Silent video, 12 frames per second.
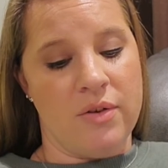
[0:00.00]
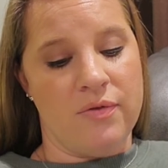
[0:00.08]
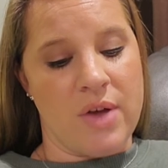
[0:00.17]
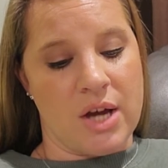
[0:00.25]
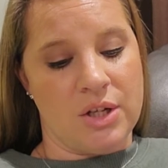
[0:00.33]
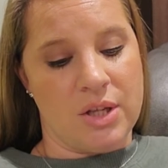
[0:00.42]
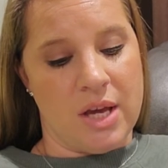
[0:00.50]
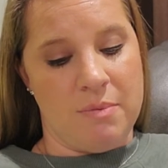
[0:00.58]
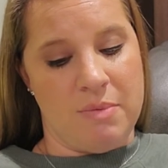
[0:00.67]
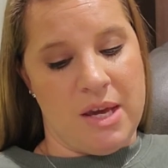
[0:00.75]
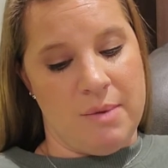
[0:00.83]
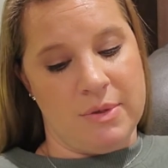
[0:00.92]
flashlight
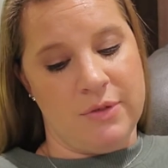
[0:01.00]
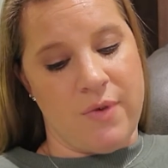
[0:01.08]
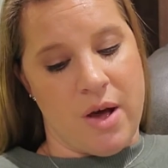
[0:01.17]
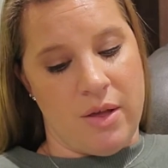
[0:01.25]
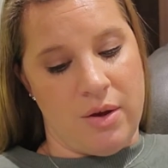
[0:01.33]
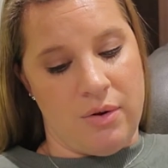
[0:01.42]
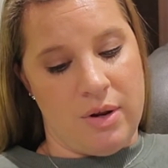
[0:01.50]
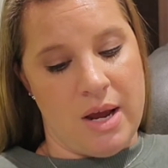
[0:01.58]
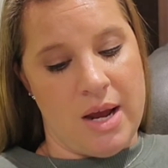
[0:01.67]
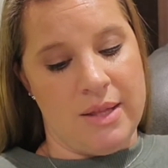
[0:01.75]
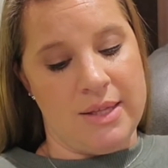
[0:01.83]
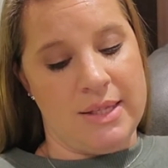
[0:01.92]
beams followed,
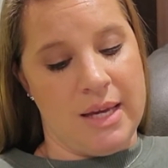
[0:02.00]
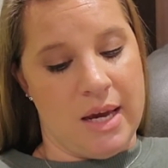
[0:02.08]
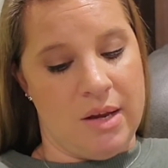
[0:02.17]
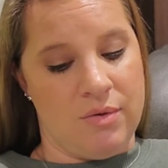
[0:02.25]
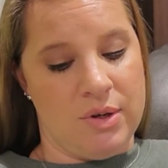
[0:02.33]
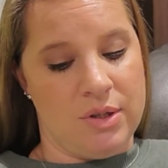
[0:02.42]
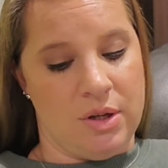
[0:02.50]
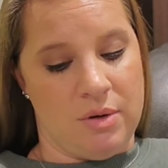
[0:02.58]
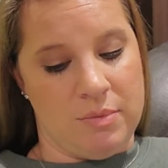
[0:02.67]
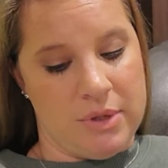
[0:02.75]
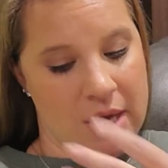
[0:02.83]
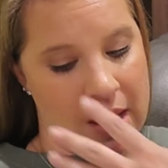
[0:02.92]
and the singing
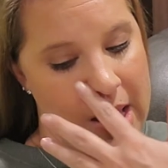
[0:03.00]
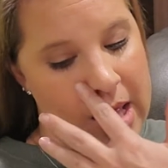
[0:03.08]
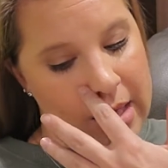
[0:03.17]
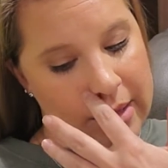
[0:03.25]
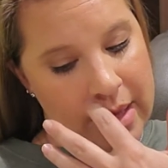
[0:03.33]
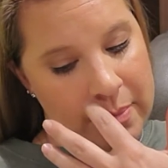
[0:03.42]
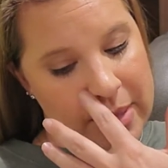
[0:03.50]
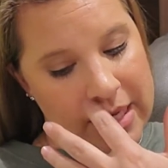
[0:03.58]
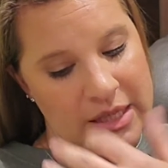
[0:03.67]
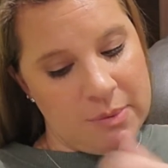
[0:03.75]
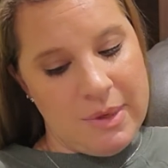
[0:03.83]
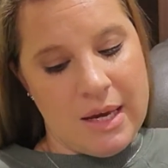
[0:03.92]
resumed. Let
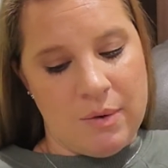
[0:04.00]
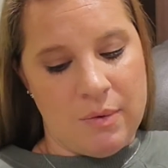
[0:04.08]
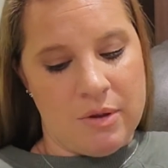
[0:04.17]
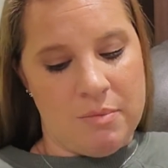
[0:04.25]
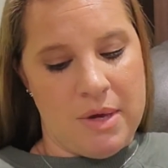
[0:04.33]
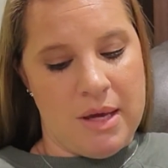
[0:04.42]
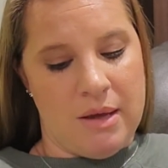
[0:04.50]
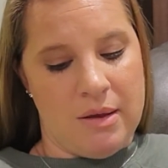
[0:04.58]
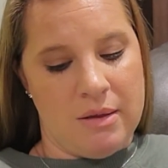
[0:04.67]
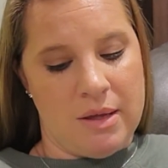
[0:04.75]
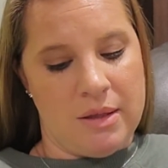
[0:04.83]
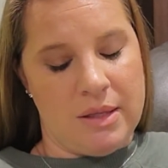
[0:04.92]
peace begin with me.
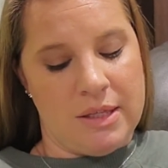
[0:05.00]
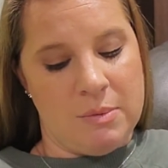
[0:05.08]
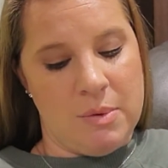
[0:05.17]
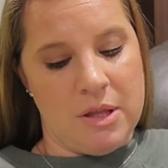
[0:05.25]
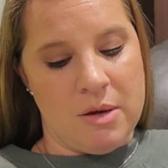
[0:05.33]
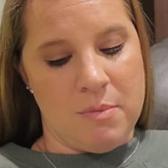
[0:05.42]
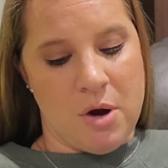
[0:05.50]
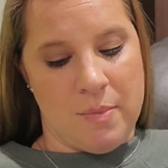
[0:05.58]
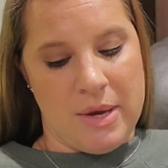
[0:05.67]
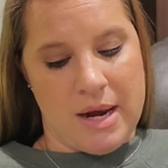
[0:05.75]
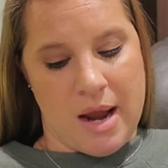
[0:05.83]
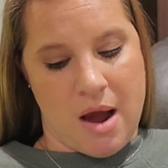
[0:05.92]
Let this be the
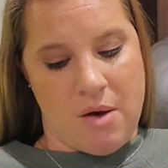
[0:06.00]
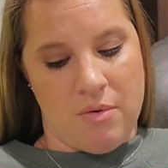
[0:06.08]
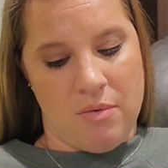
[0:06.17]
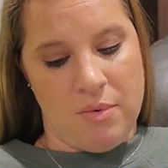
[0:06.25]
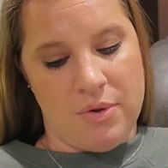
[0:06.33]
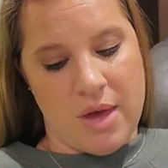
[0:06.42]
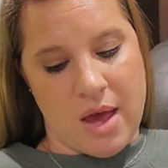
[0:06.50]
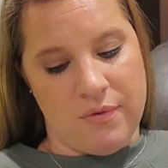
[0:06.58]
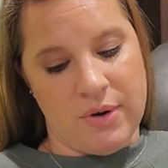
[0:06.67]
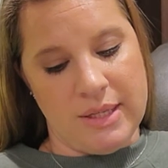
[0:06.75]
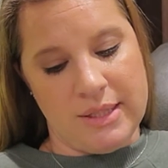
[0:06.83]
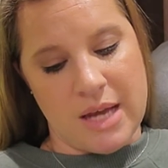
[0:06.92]
moment now. With
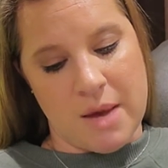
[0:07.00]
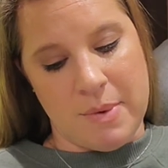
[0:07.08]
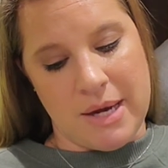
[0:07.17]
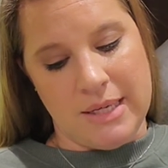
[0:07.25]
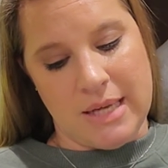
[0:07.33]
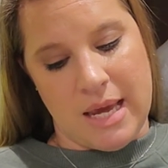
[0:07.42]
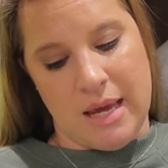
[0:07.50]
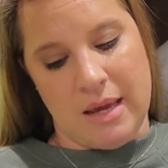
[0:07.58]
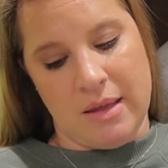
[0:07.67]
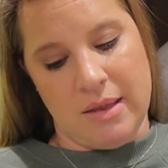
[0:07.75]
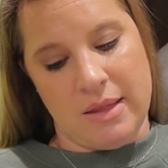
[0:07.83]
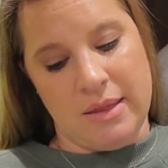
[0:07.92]
every step I
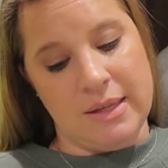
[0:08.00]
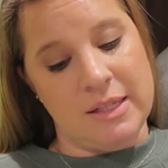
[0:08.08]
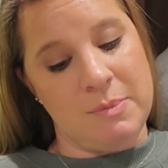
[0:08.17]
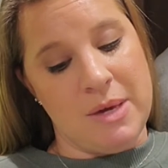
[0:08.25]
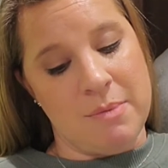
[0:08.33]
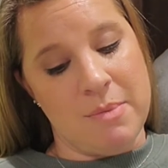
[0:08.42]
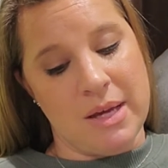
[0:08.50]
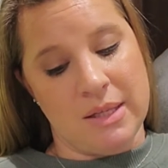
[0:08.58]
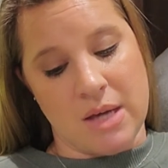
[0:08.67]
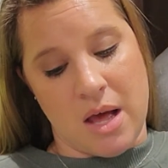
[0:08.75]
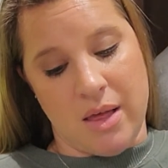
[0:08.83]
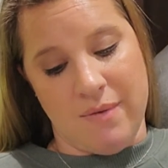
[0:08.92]
take, let this be my
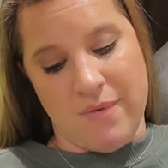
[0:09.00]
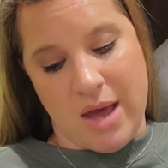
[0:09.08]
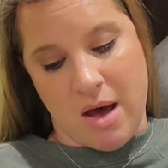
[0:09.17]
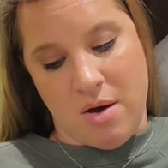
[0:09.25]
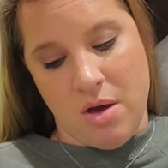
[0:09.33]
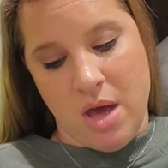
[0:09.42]
solemn vow.